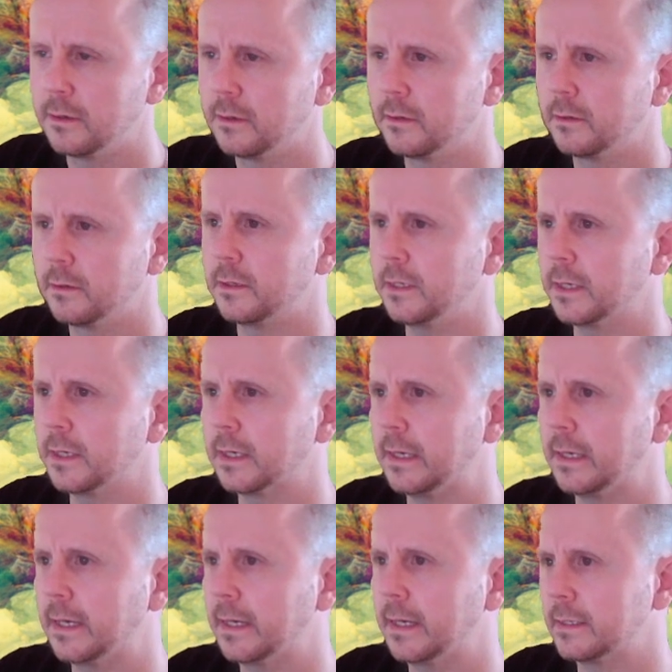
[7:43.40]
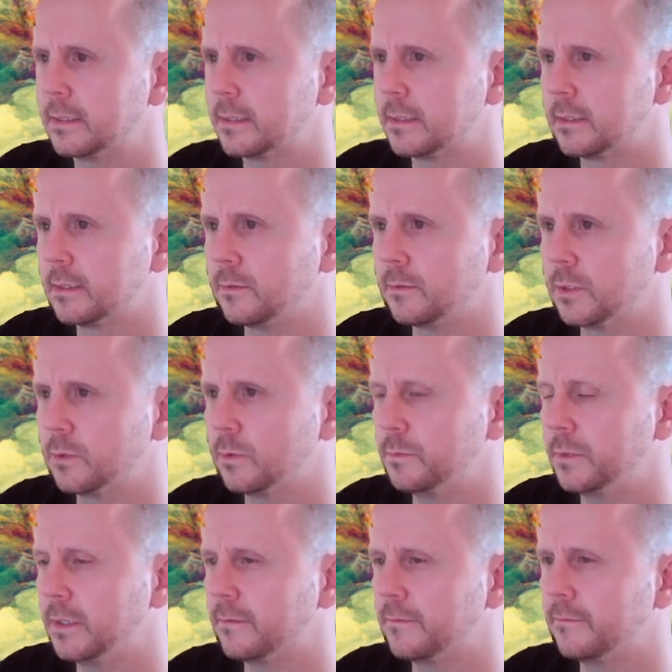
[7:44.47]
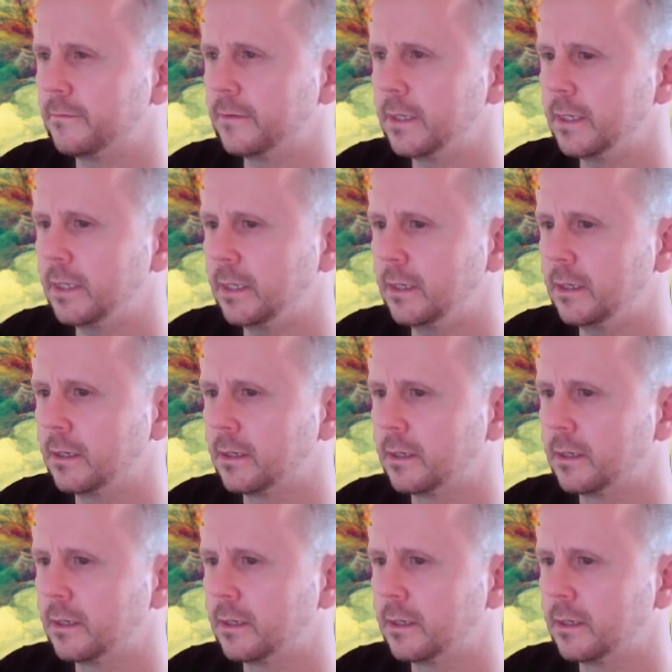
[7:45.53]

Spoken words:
the against, which would be a V.